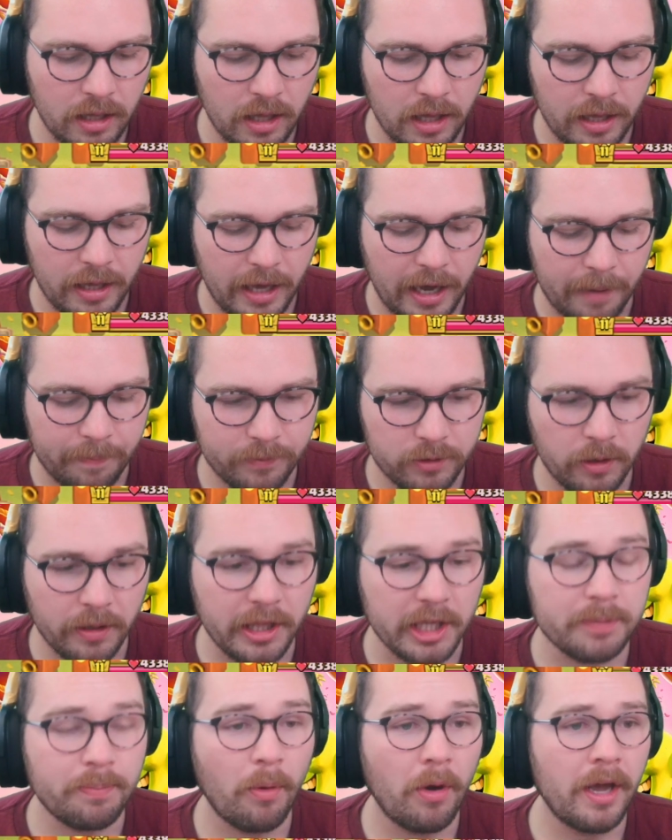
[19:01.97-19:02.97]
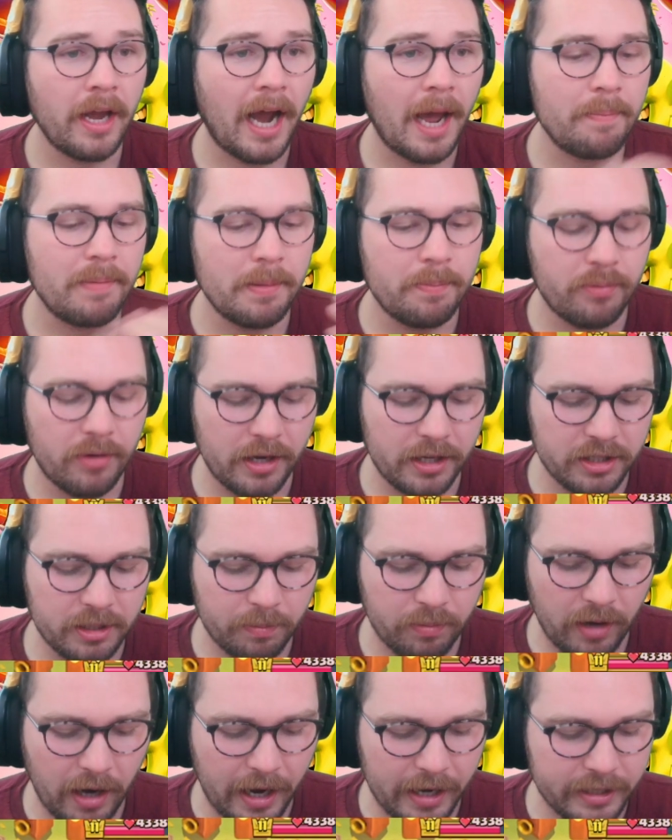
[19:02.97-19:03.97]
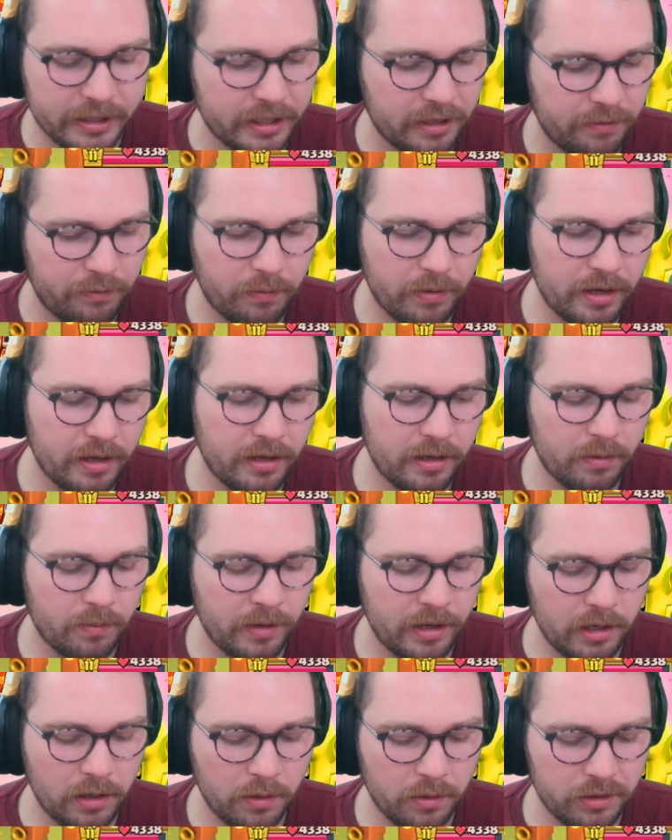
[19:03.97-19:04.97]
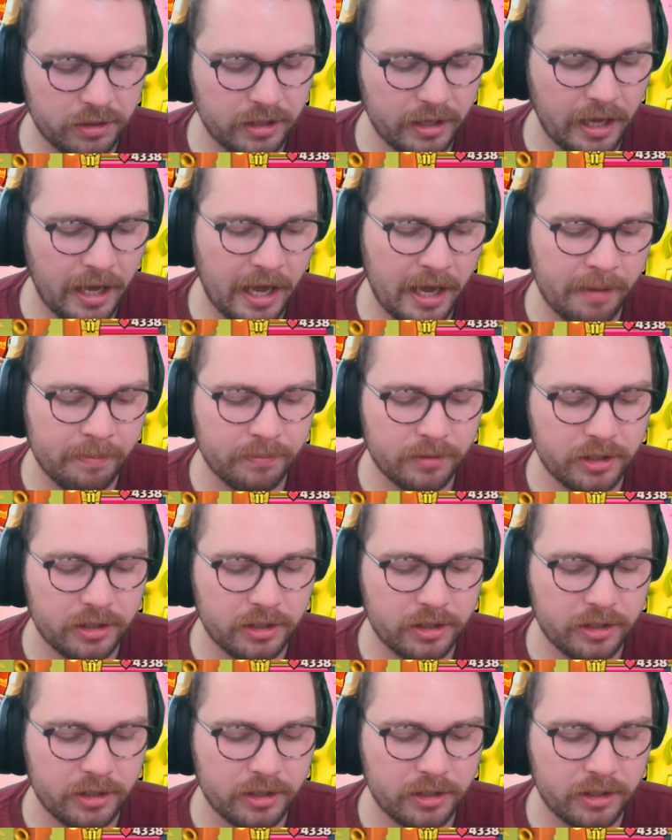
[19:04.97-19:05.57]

Yeah, so at this point, I'd be pretty surprised if we lose the game.